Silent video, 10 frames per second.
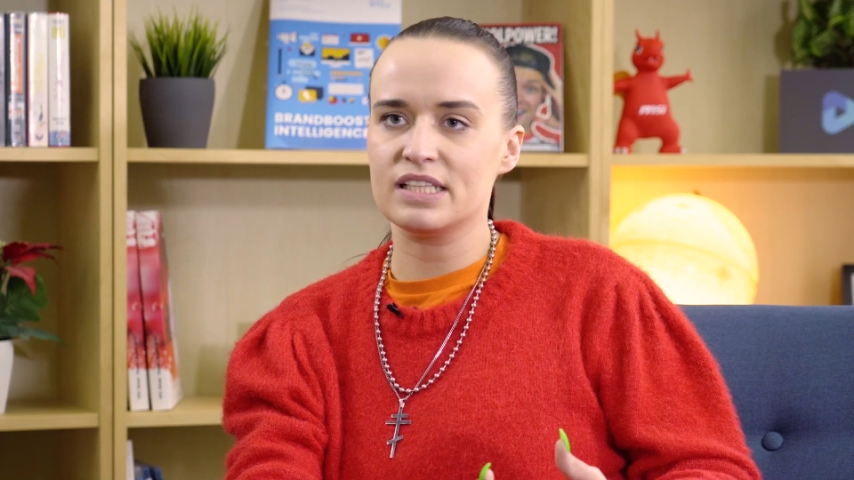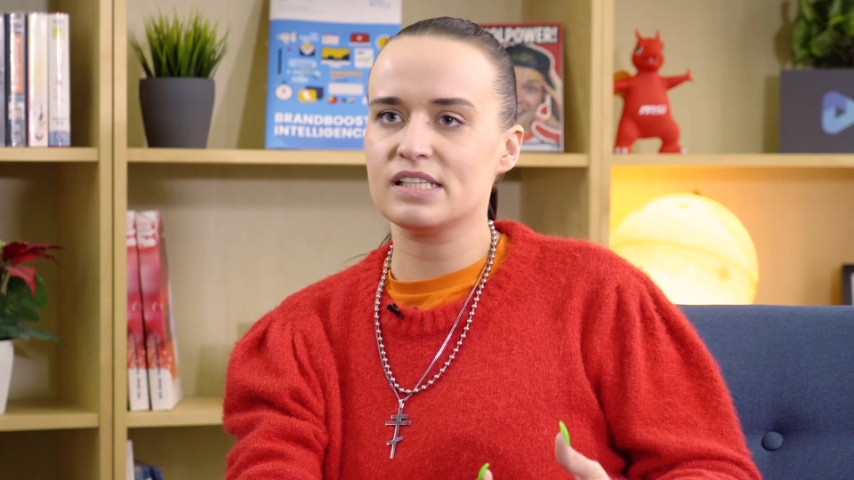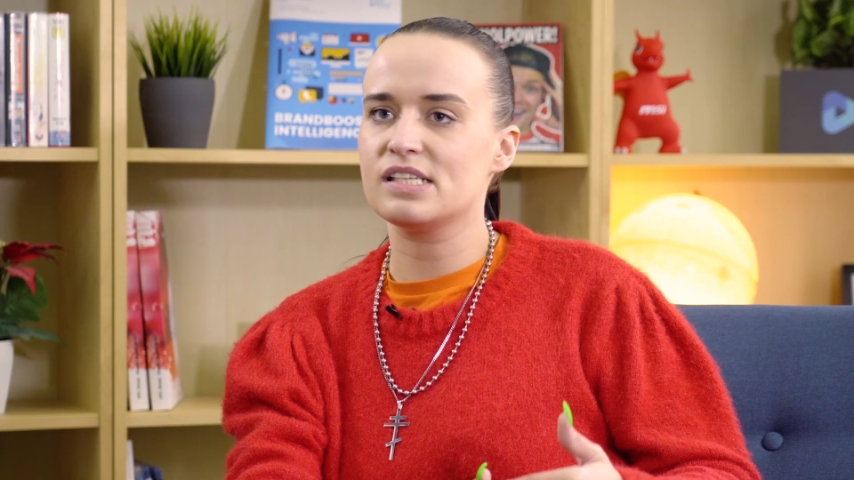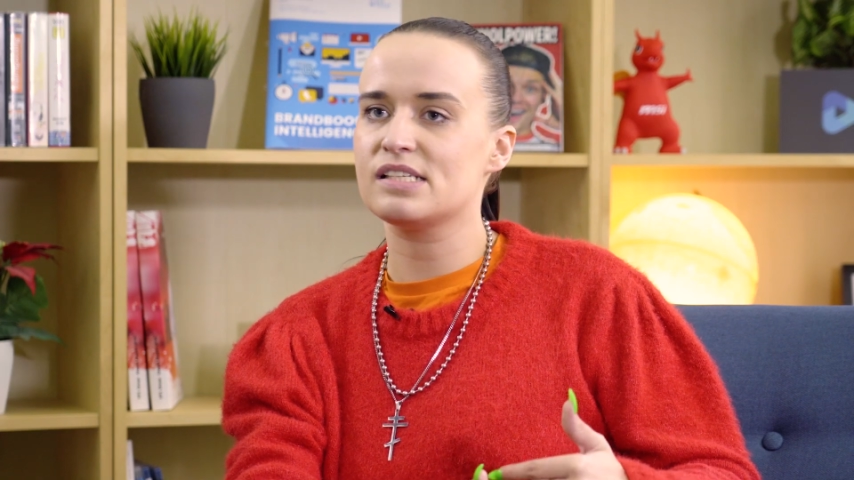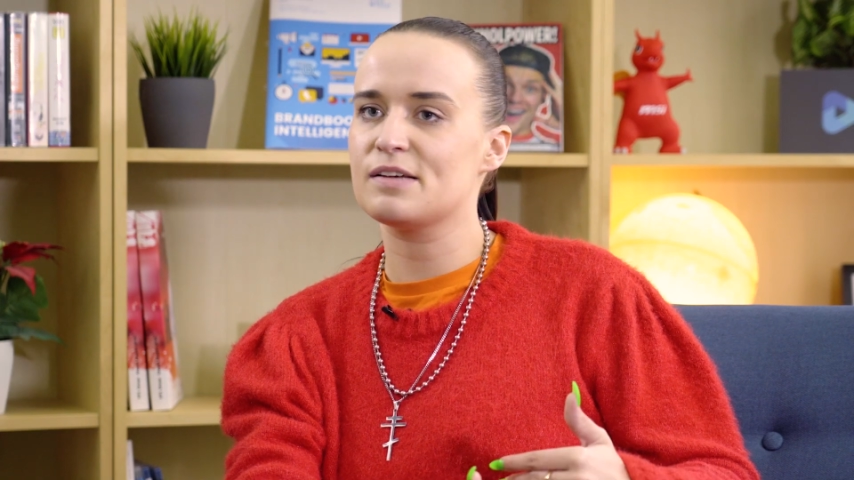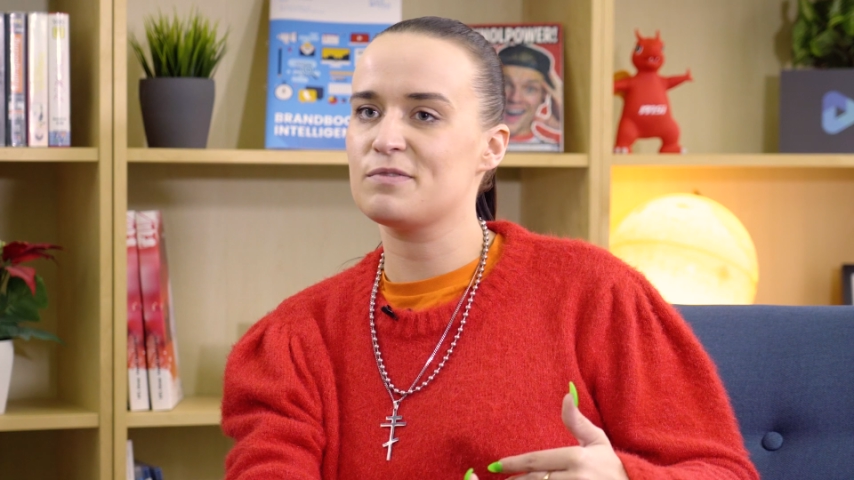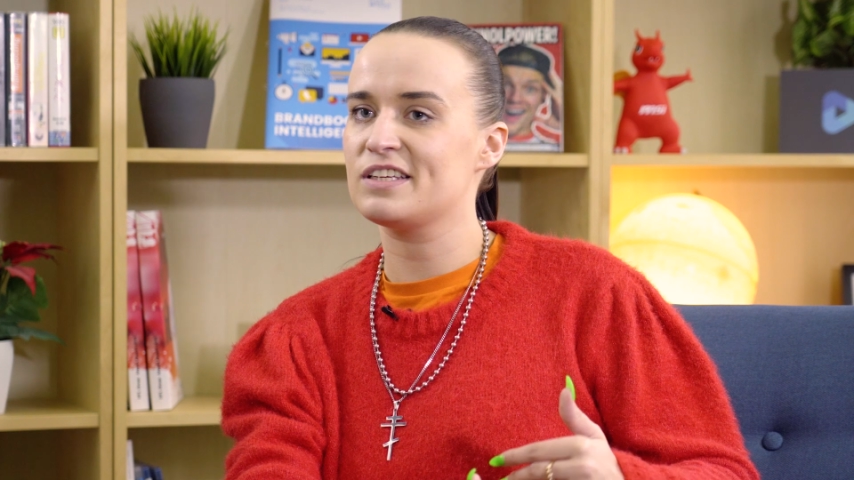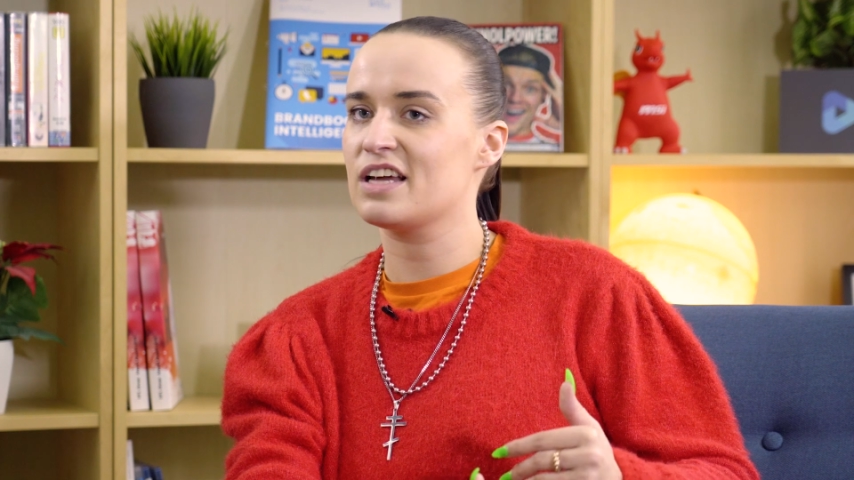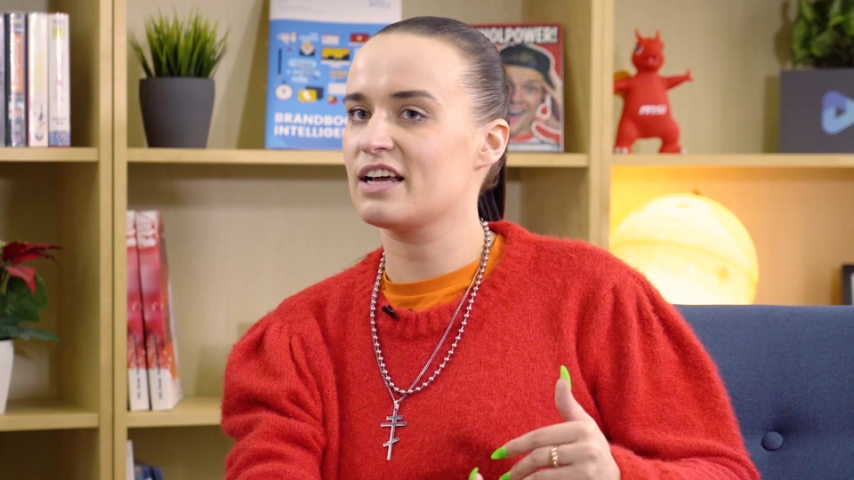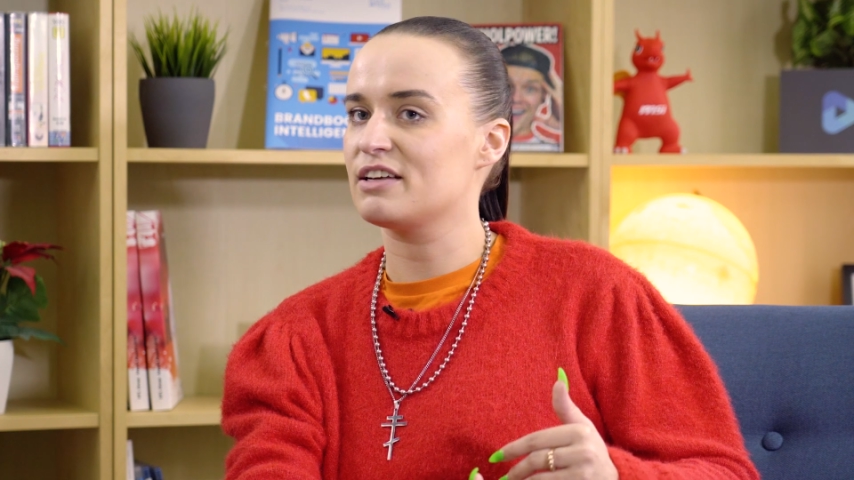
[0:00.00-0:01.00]
and this is
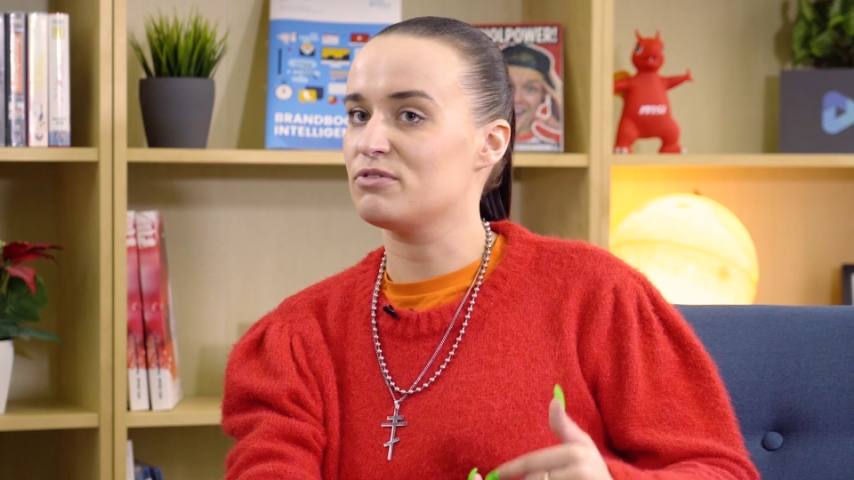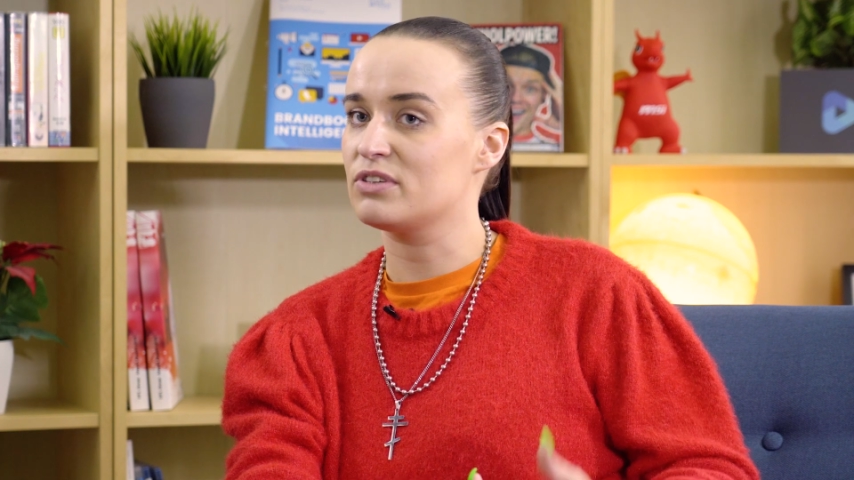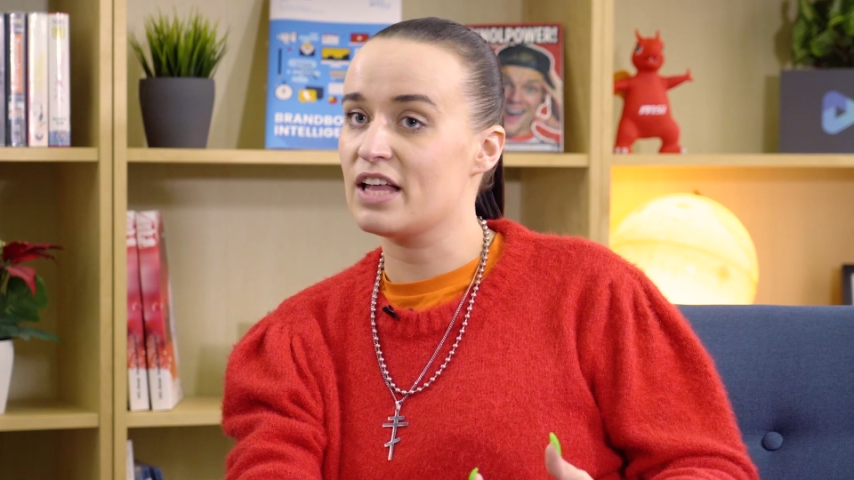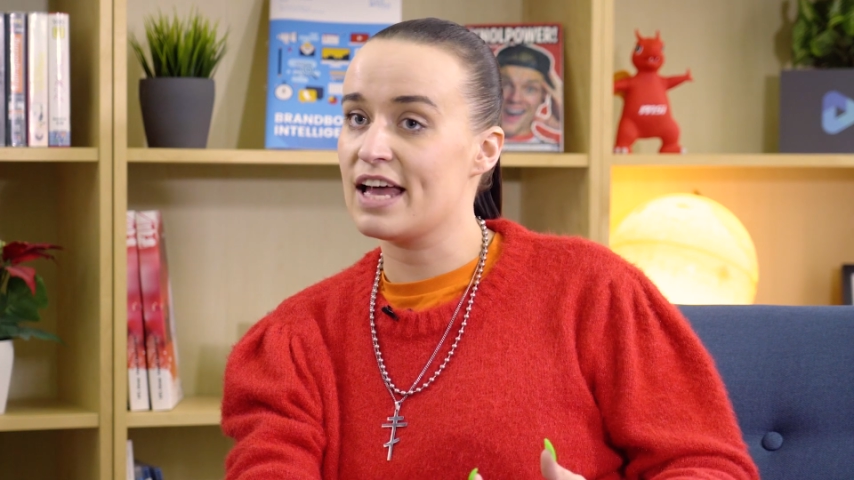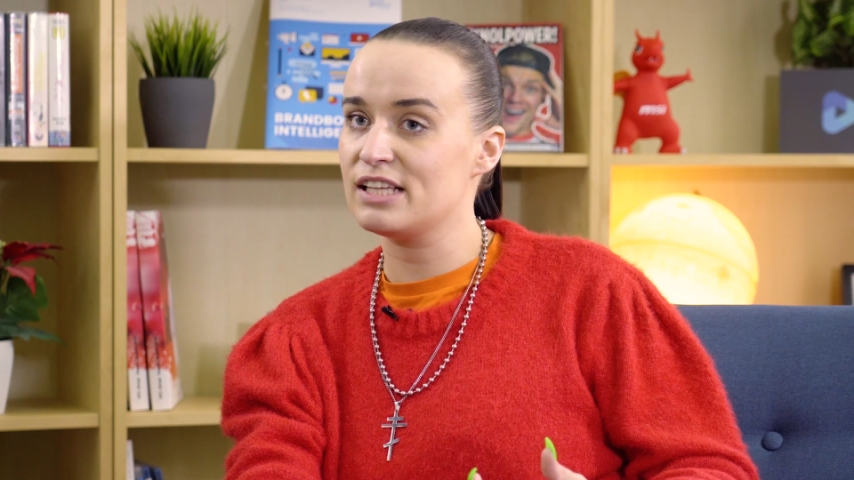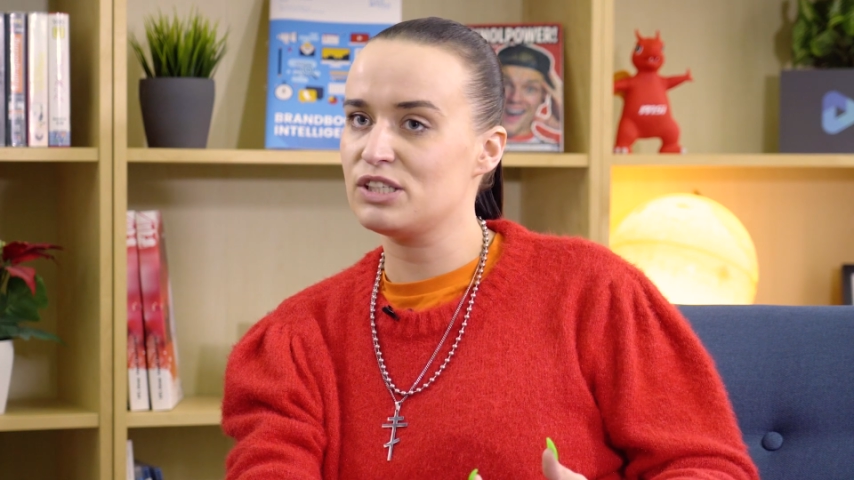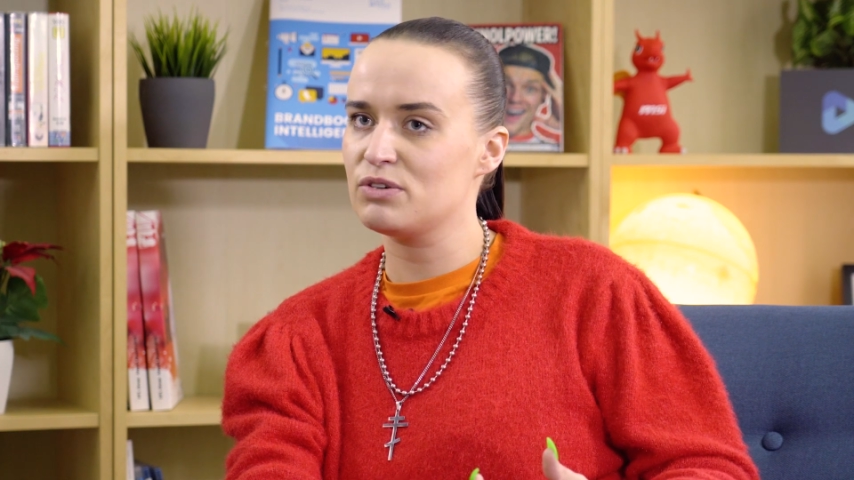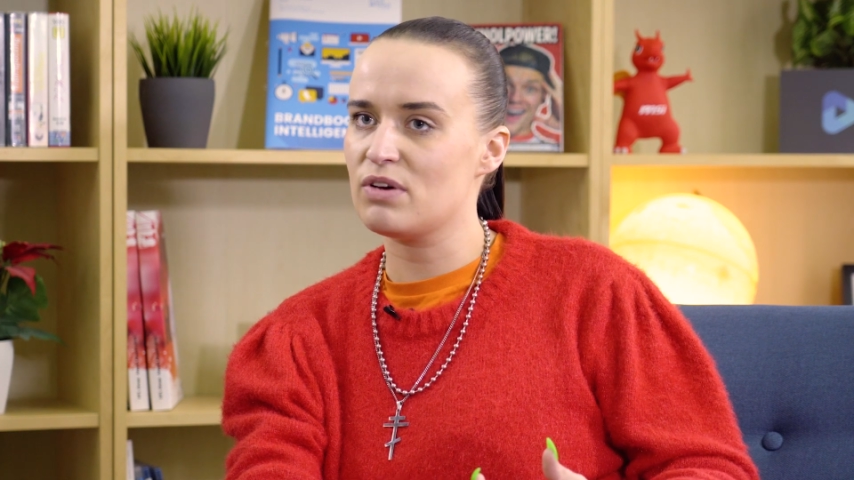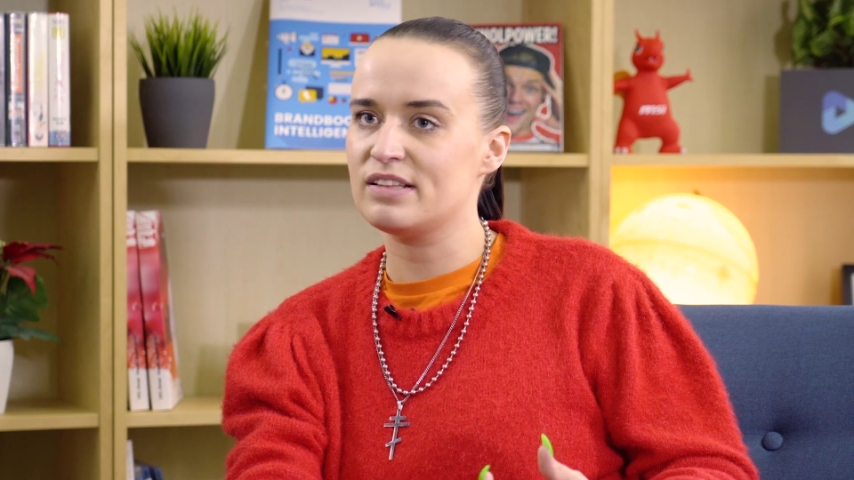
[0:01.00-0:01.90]
something I can relate to,